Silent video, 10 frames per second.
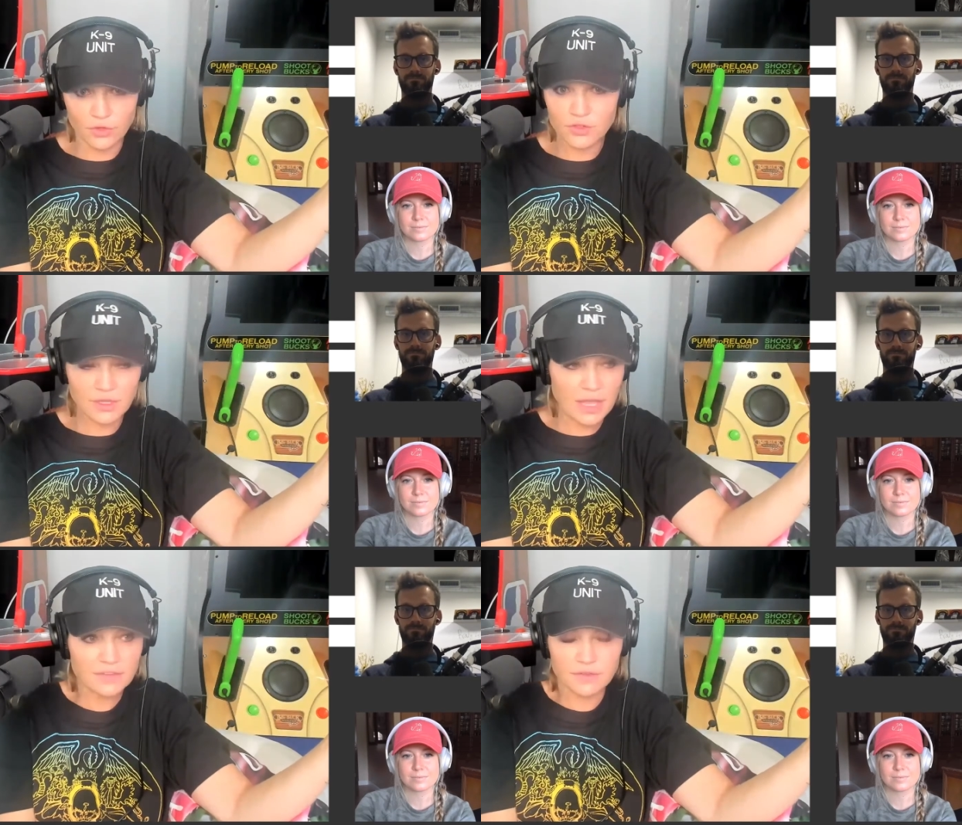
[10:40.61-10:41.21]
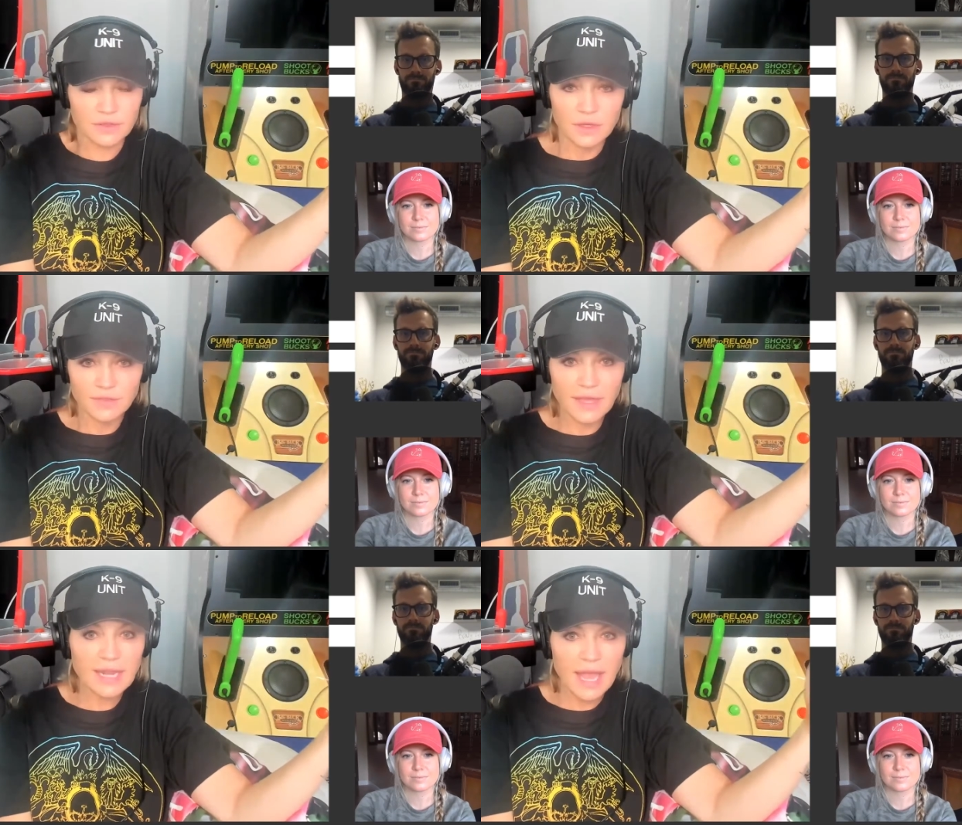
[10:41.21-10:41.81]
Speaker 1: There's that's
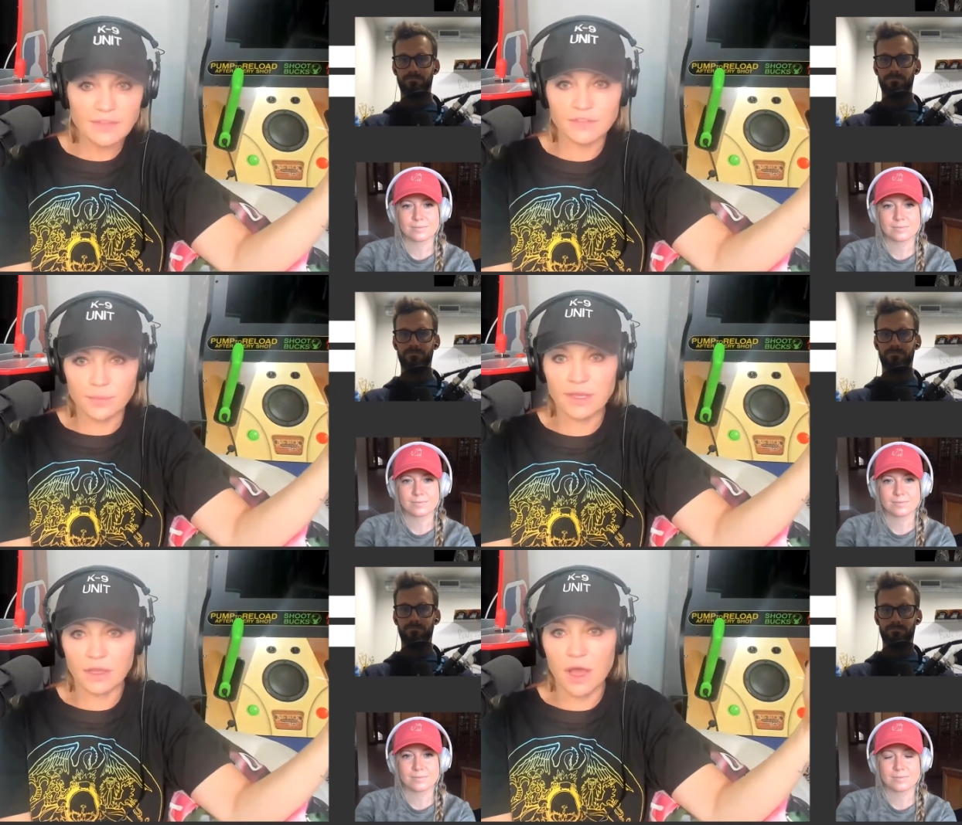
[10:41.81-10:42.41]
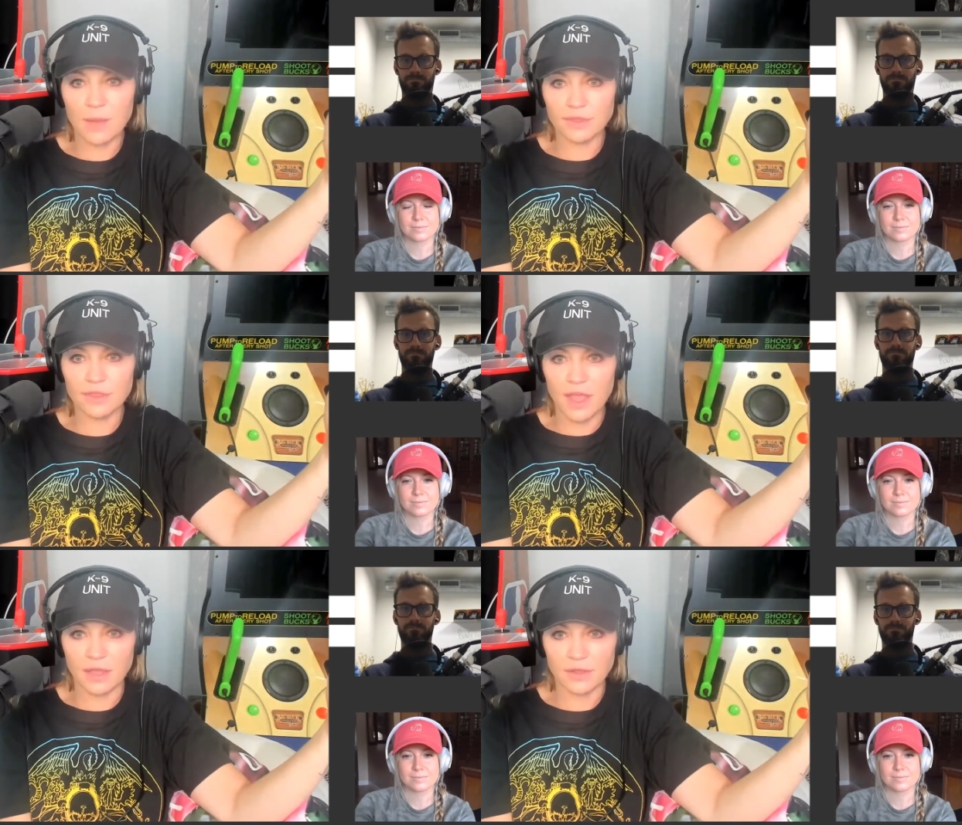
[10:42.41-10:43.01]
that has to be a common
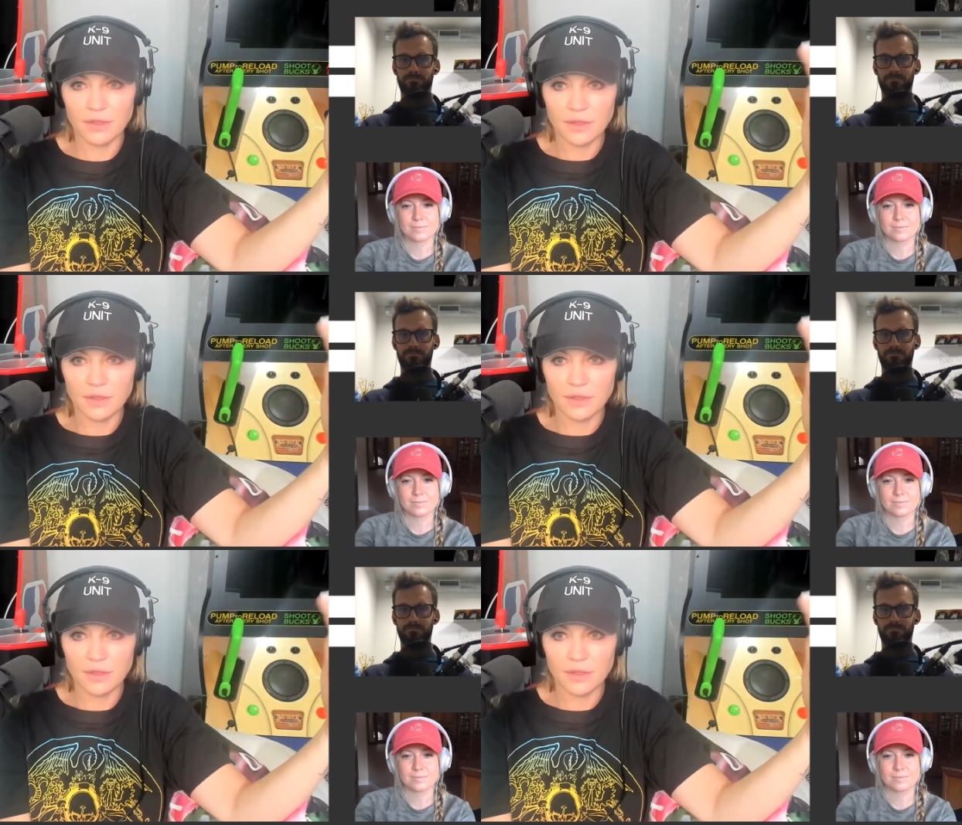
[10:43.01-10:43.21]
thing.